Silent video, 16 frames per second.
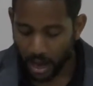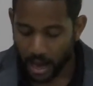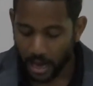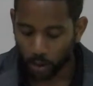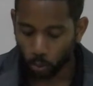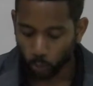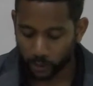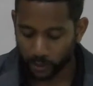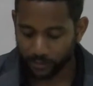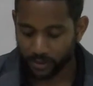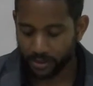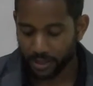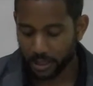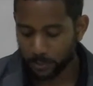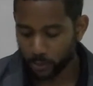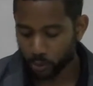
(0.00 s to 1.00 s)
And one of the
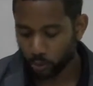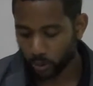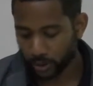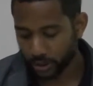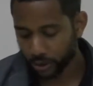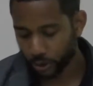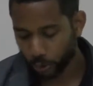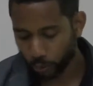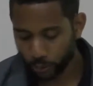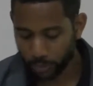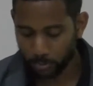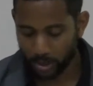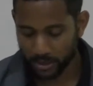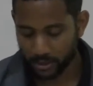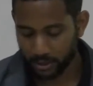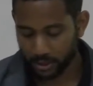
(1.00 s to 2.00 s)
themes running through the
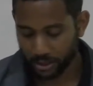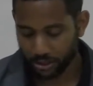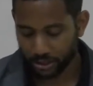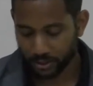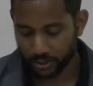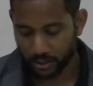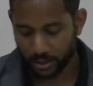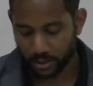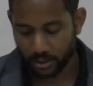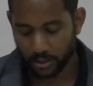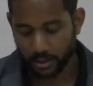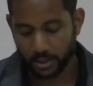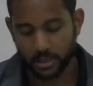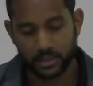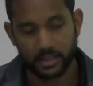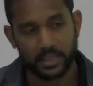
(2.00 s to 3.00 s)
presentation today
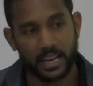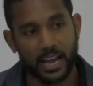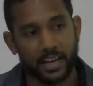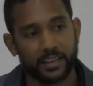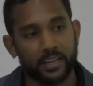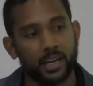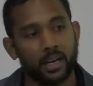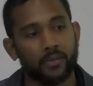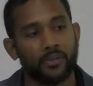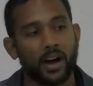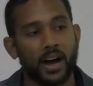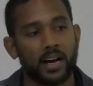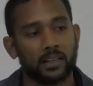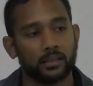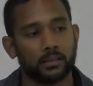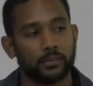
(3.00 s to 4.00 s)
is the idea of
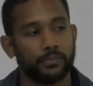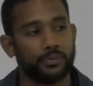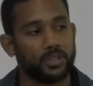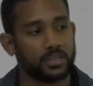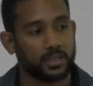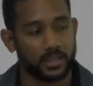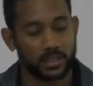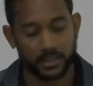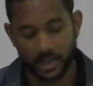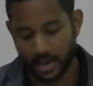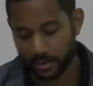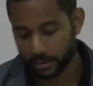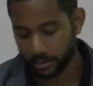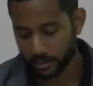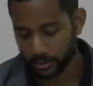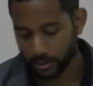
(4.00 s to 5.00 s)
art versus
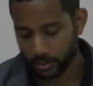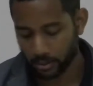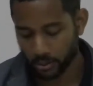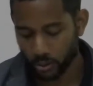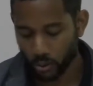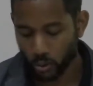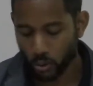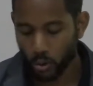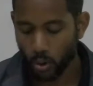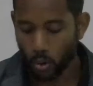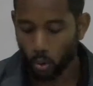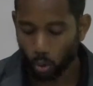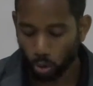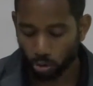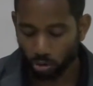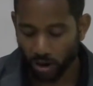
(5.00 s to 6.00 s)
science,
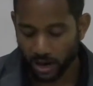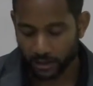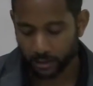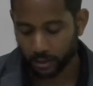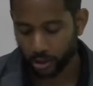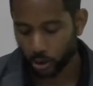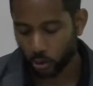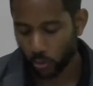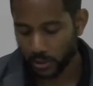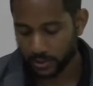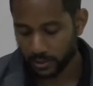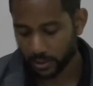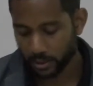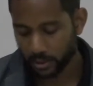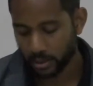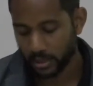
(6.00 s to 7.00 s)
or rather the
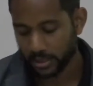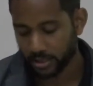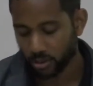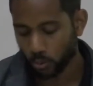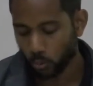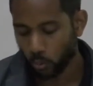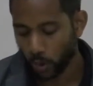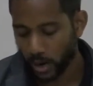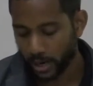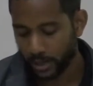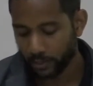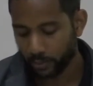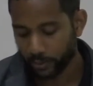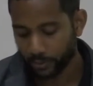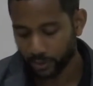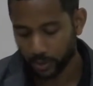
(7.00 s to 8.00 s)
questioning as to why
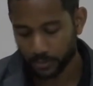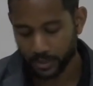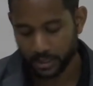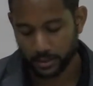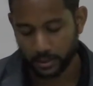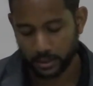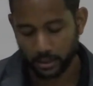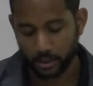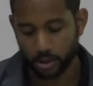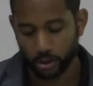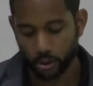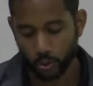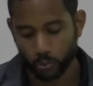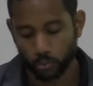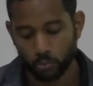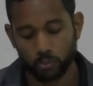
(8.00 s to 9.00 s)
we've come to see the
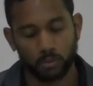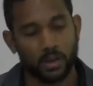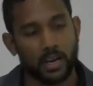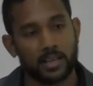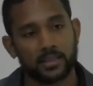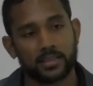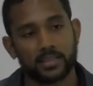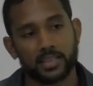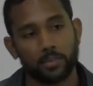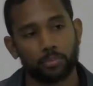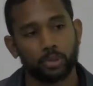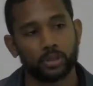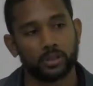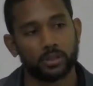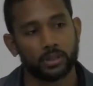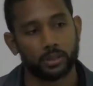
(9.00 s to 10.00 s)
two as
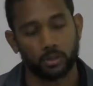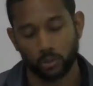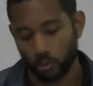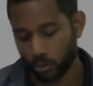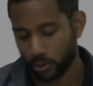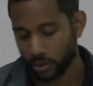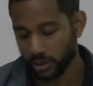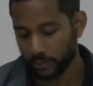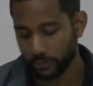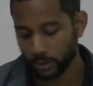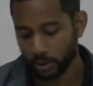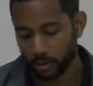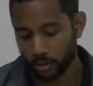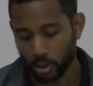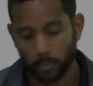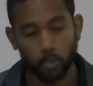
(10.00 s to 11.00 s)
separate or
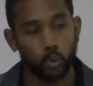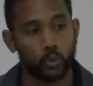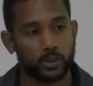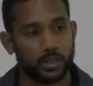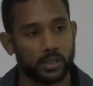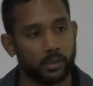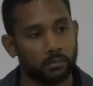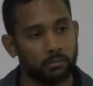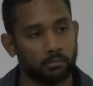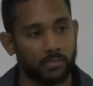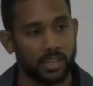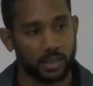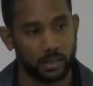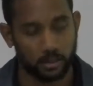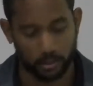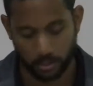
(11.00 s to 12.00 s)
even opposing
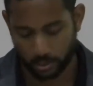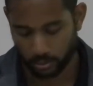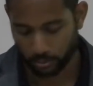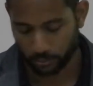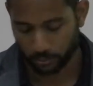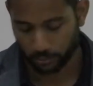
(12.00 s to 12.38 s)
things.